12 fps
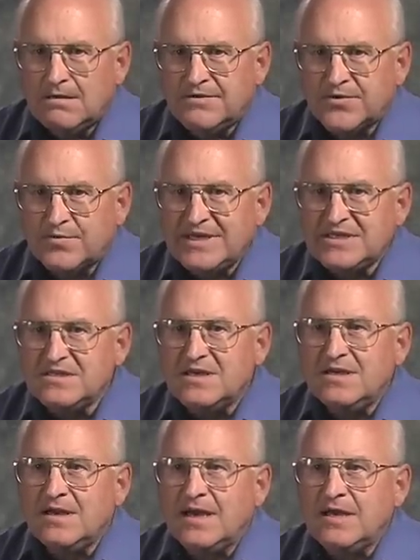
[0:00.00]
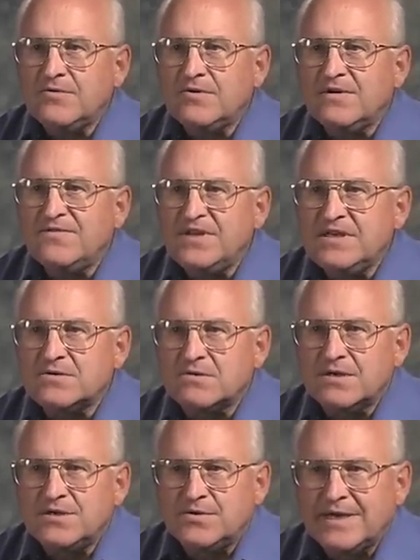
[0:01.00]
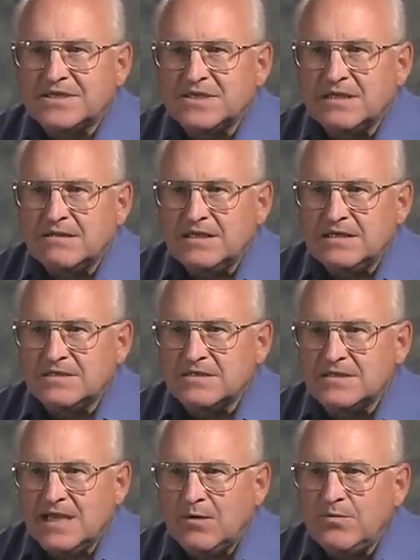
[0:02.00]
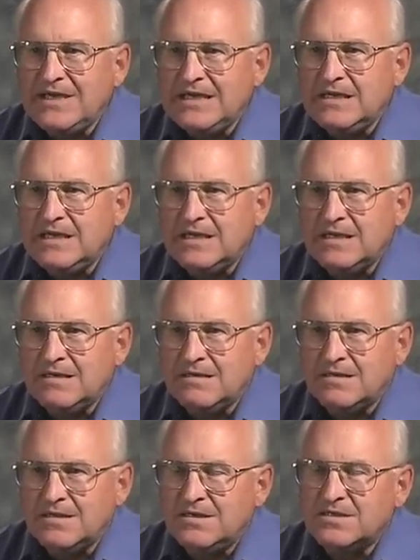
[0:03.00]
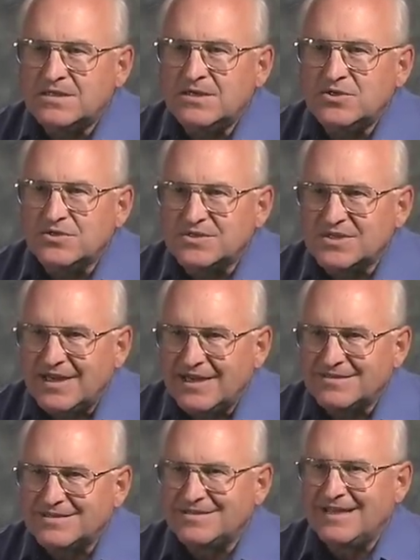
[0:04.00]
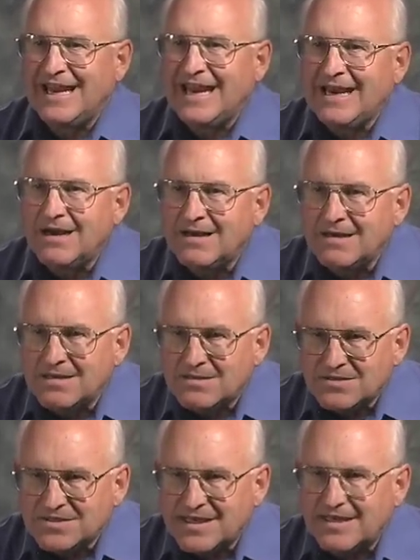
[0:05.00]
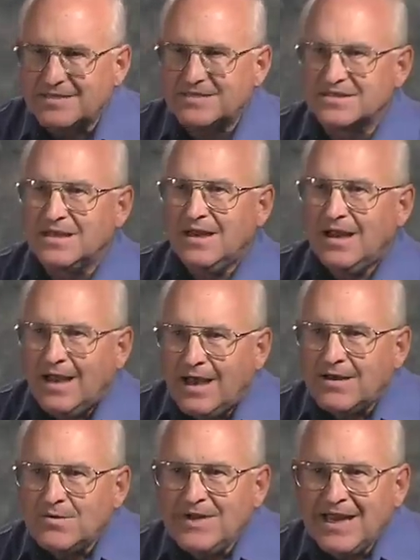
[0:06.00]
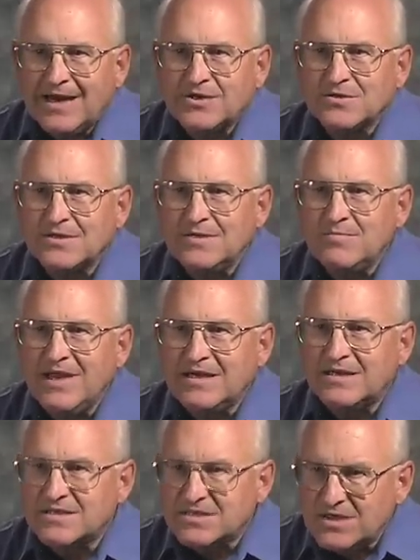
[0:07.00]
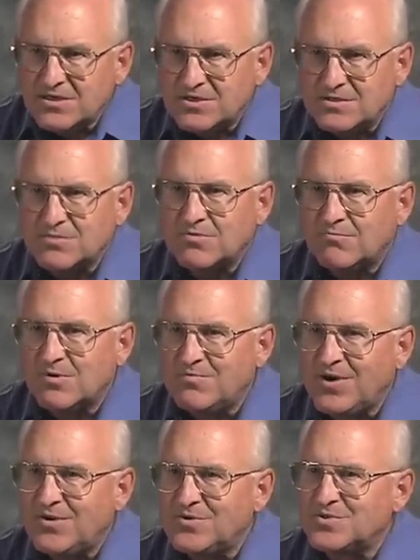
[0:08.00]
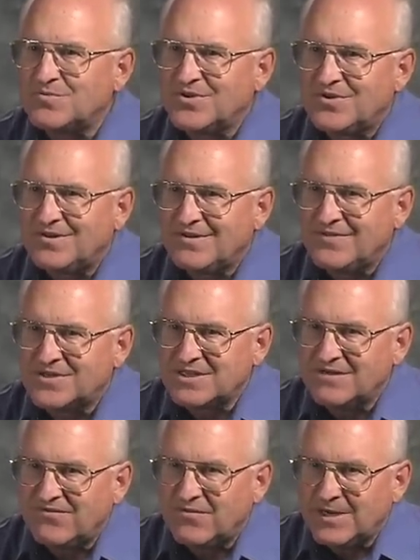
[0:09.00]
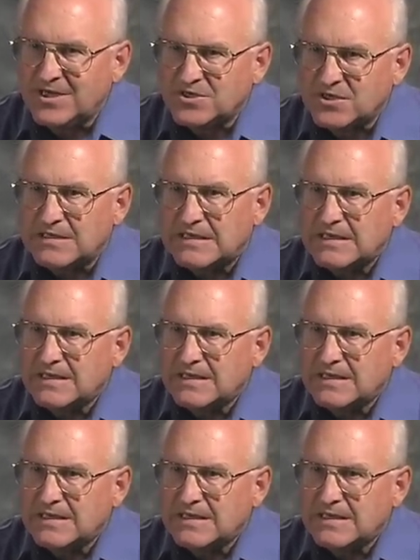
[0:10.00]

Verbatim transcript: The reason that neither of these are addressing these is now we need to get into the decision sciences, the analytical sciences. How do we actually make decisions when we're posed with all of this information?